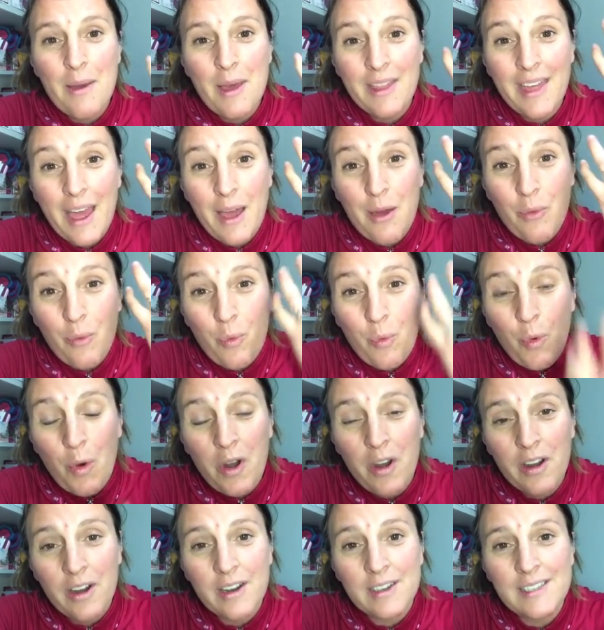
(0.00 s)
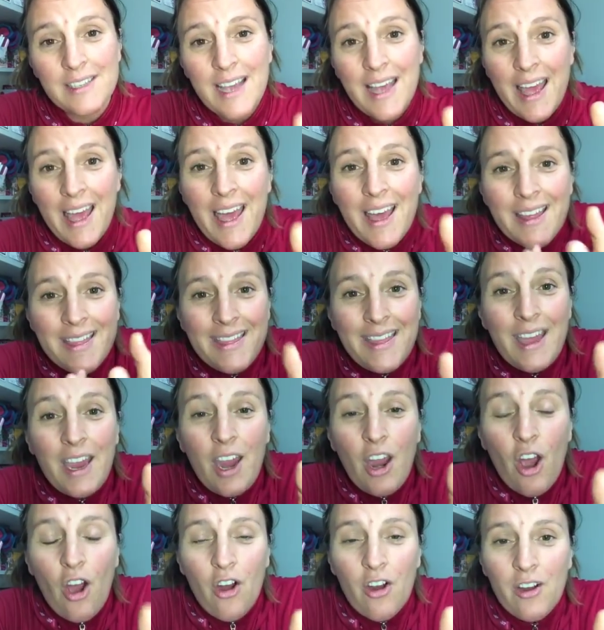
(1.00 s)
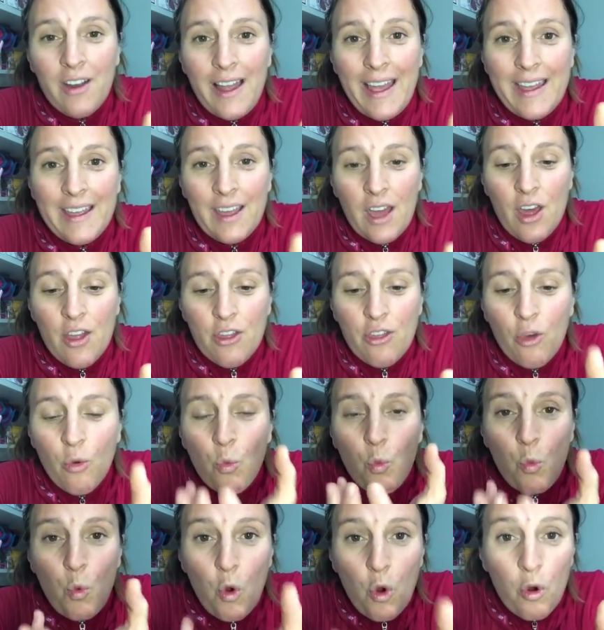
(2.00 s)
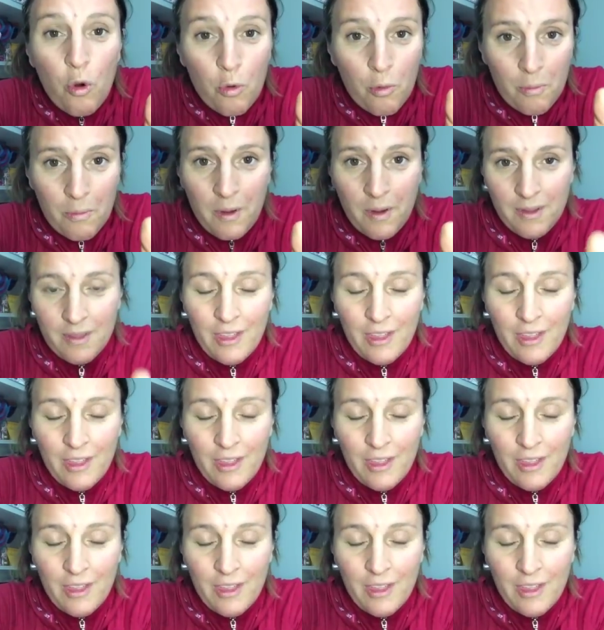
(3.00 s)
that words, they are like the womb,